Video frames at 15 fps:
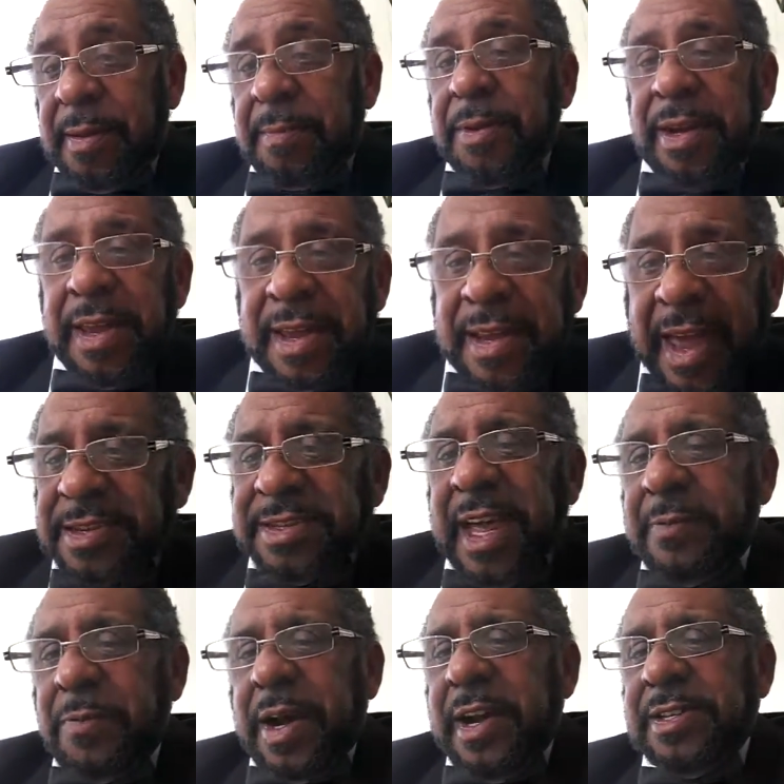But that's
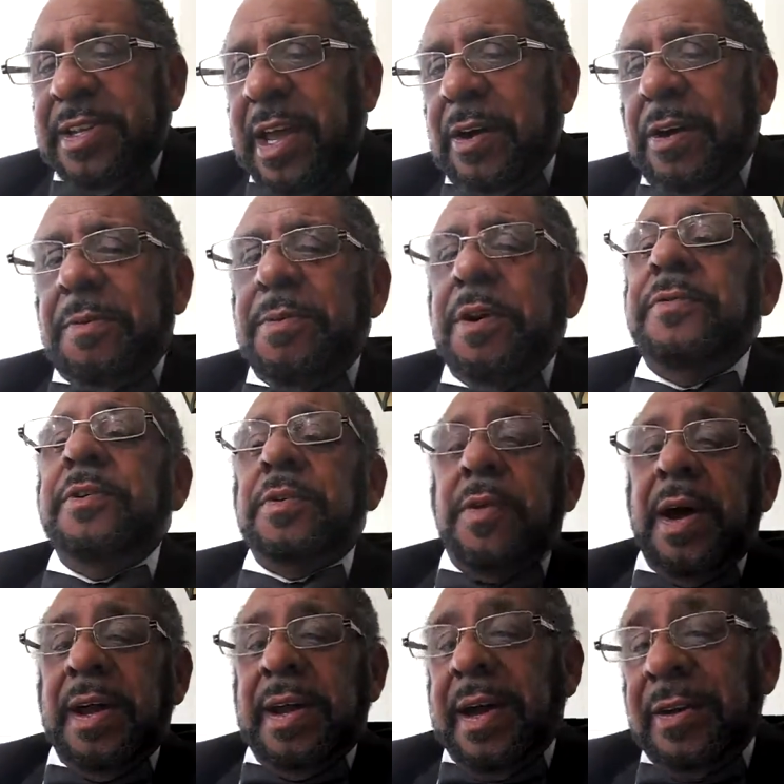not why he's not going to move in the
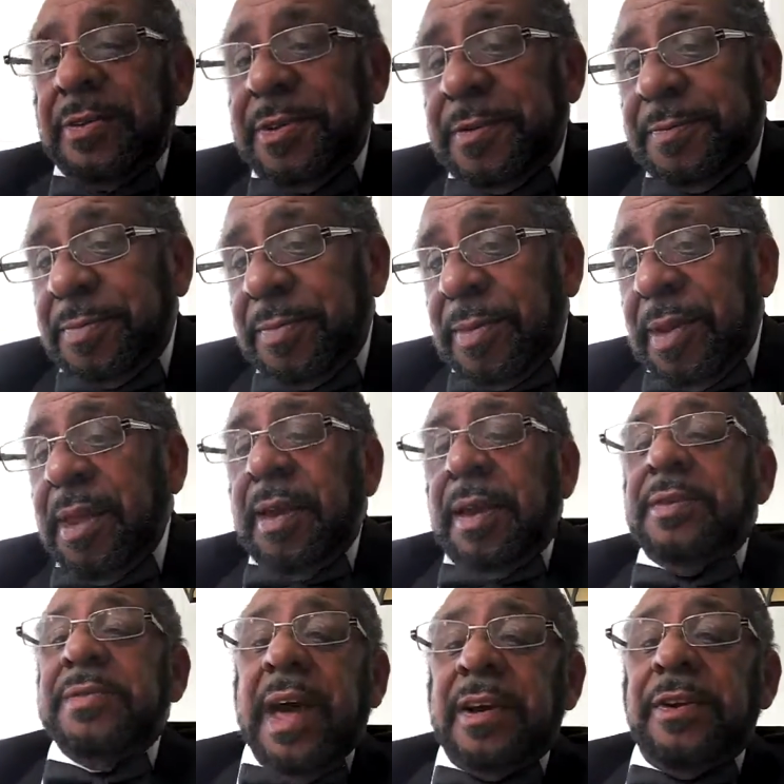White House.
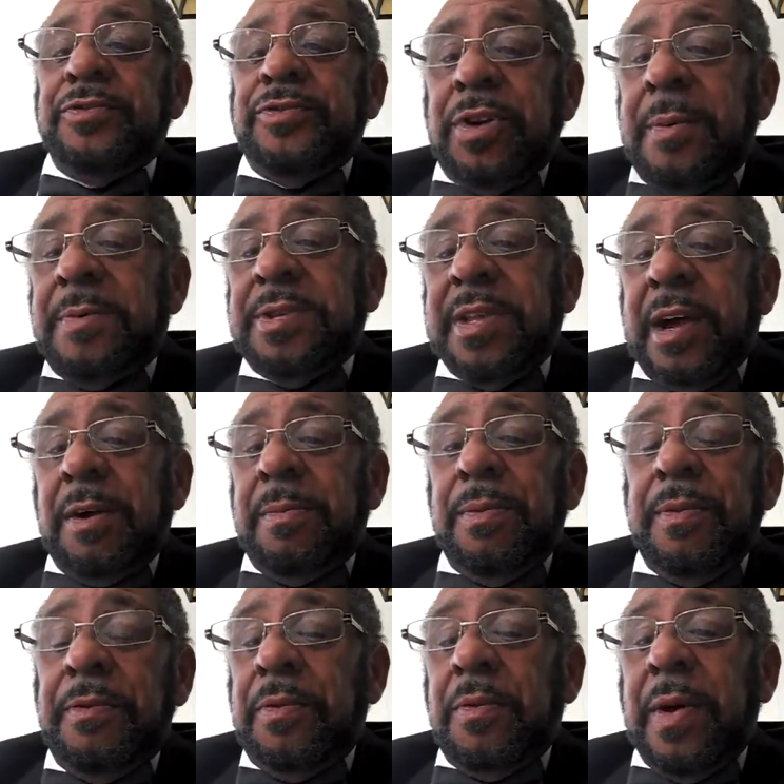Donald Trump is not going to
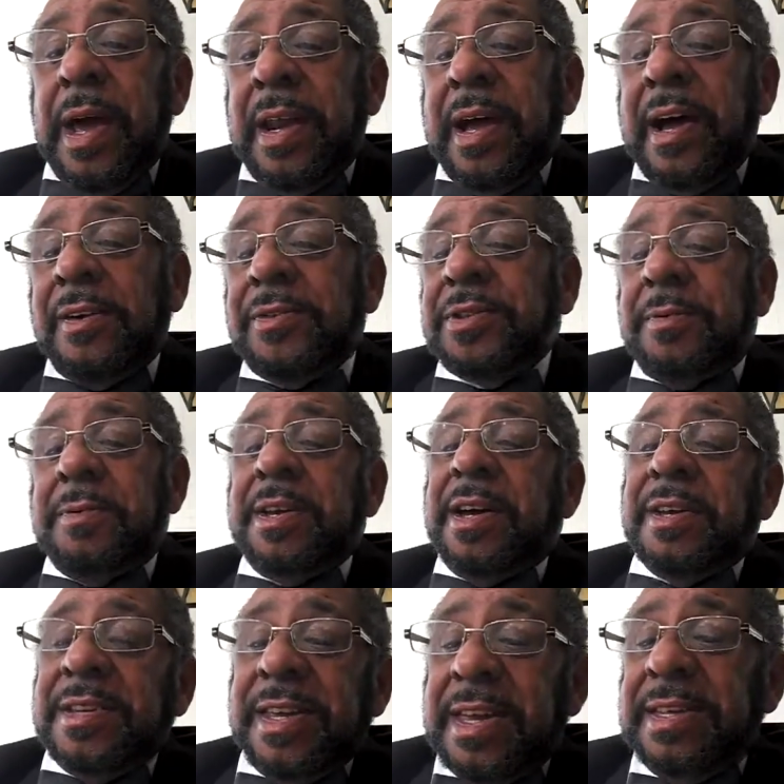move in the White House
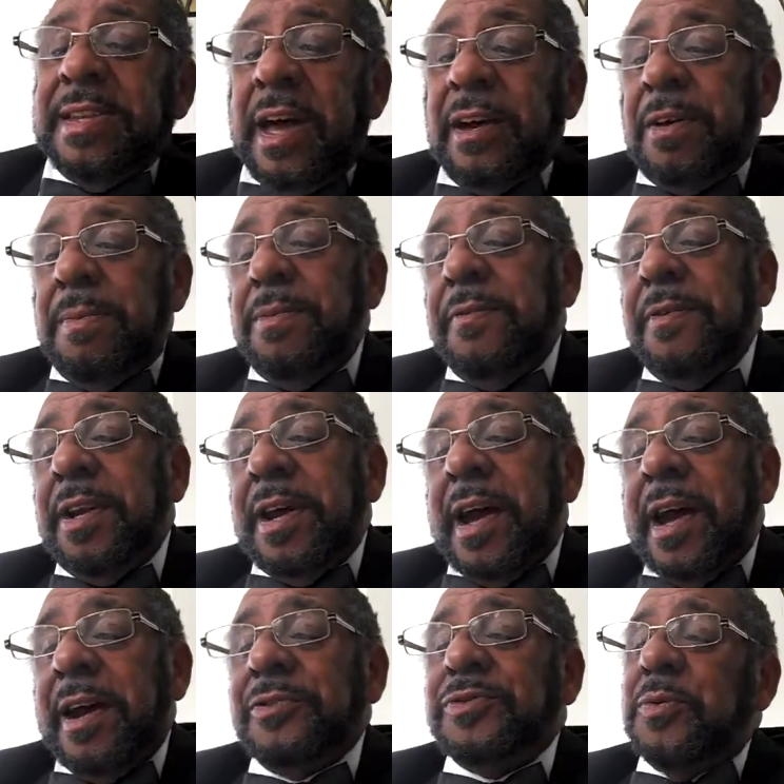because he's not going to move in a
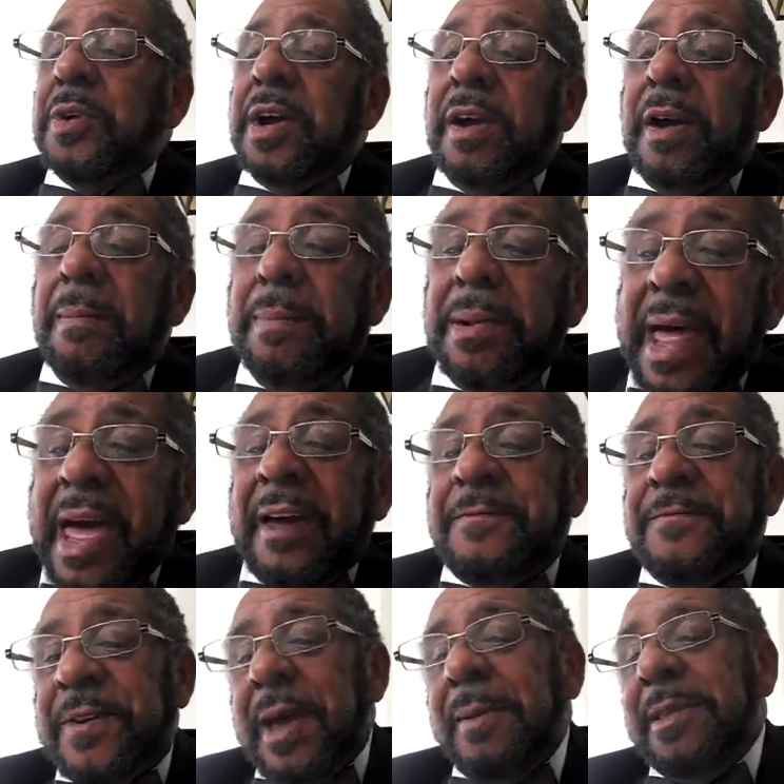house where a black
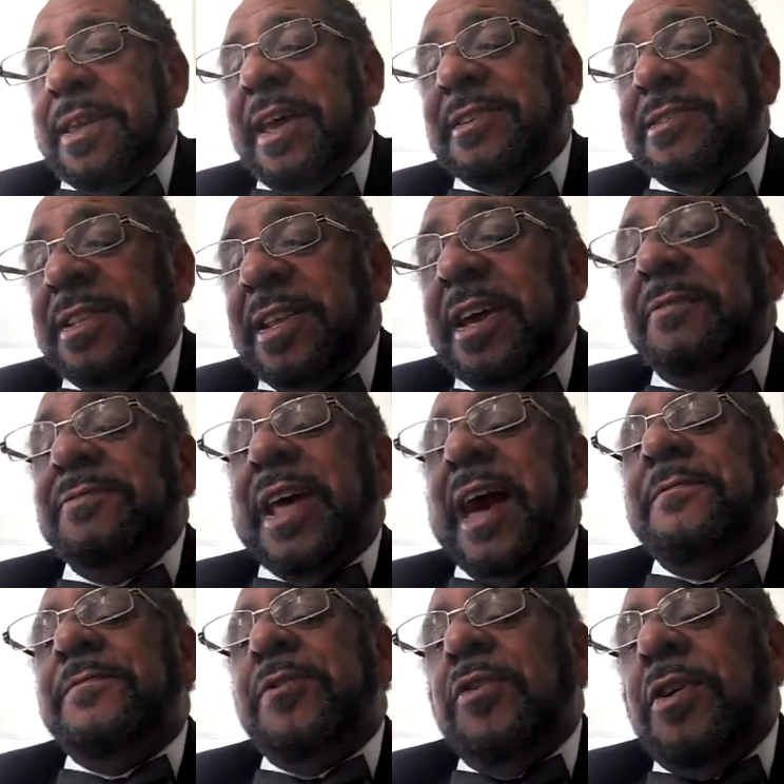family has lived
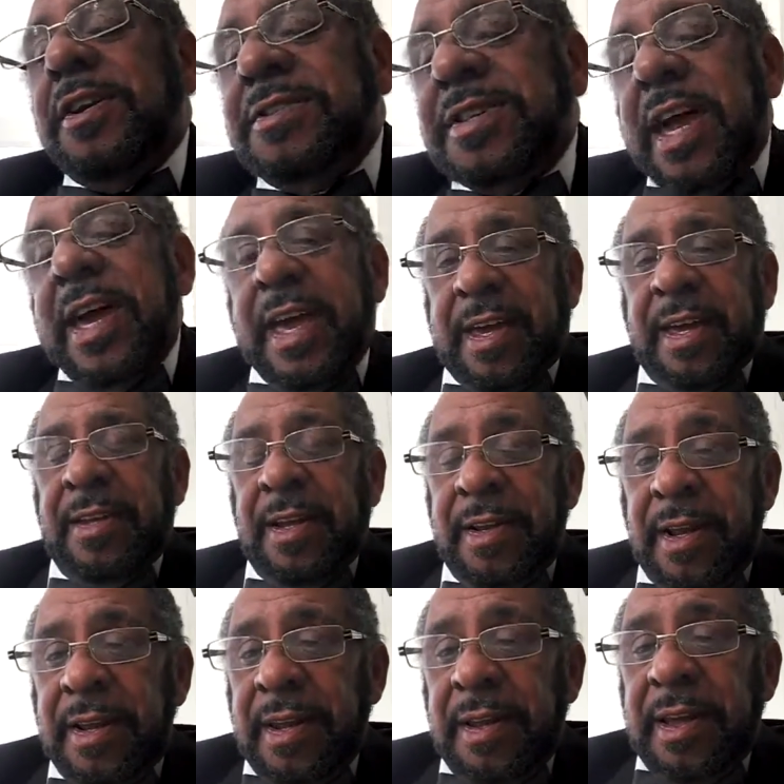not for a day.
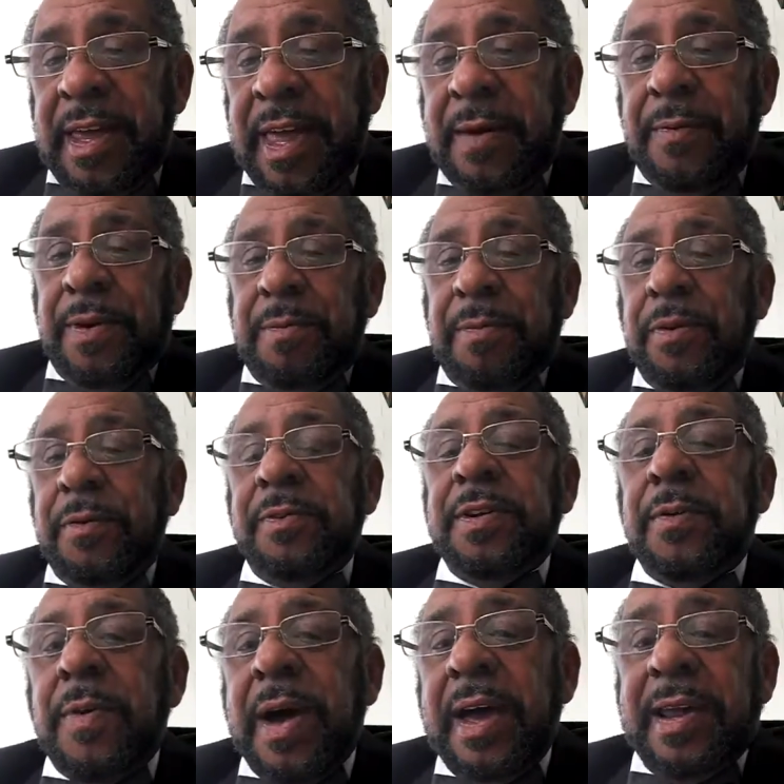He wouldn't move in the
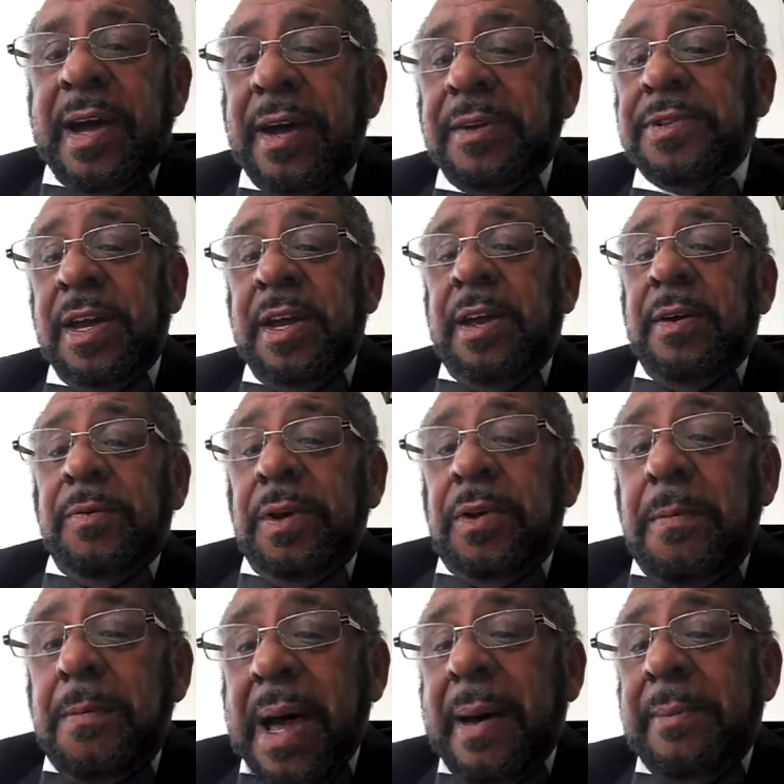White House with
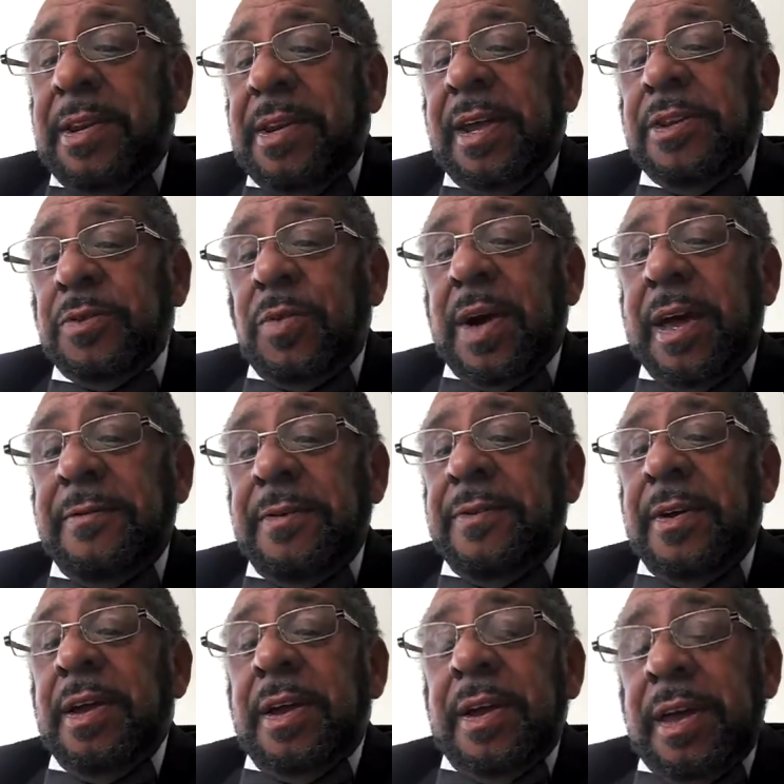Obama and his wife
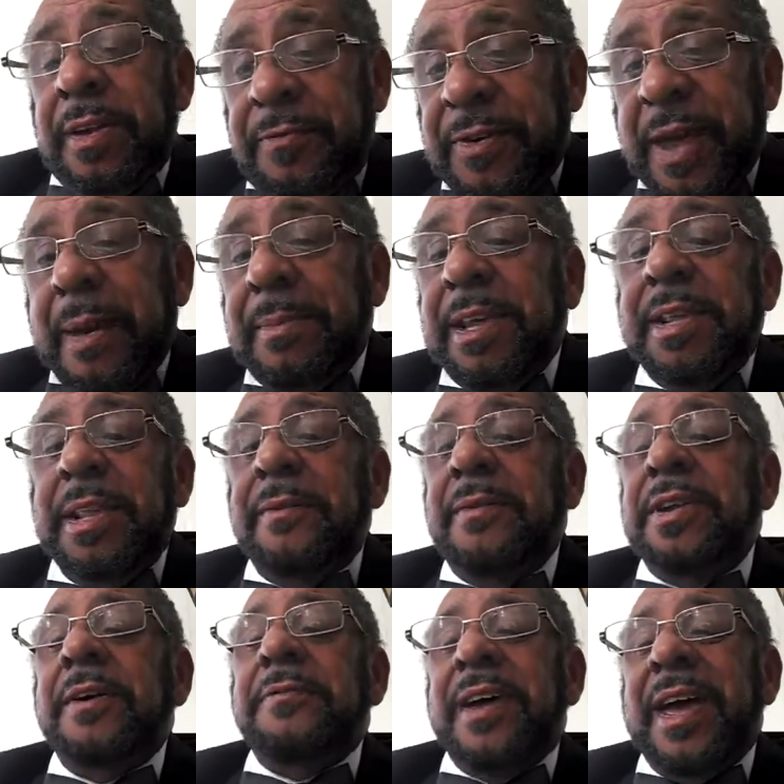and family living
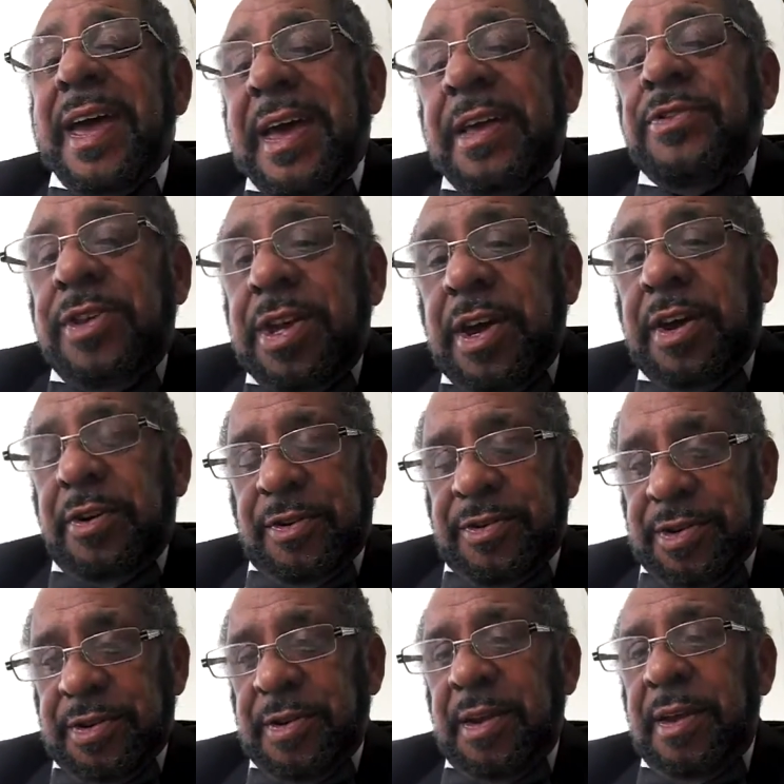there for 8
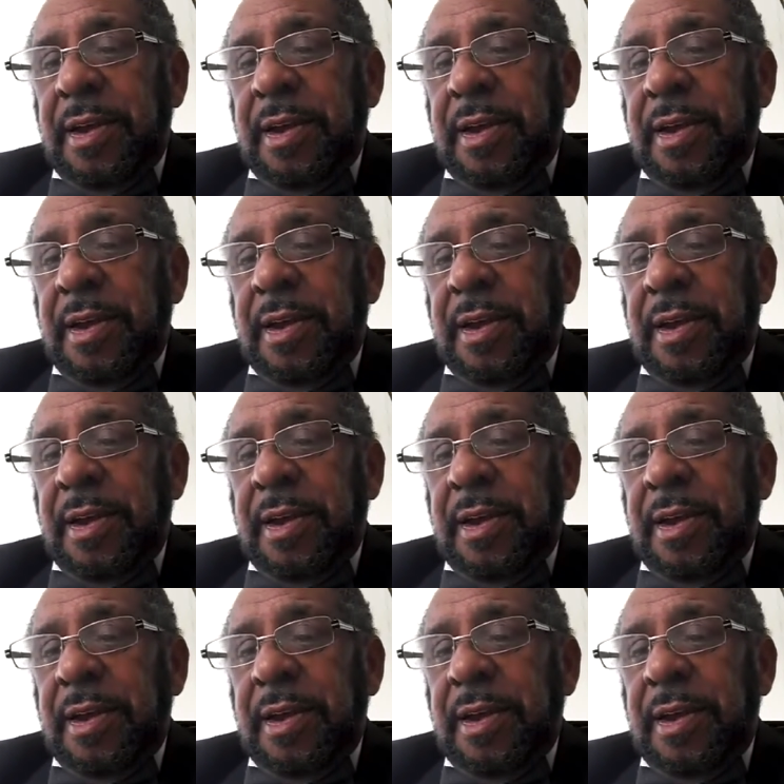years.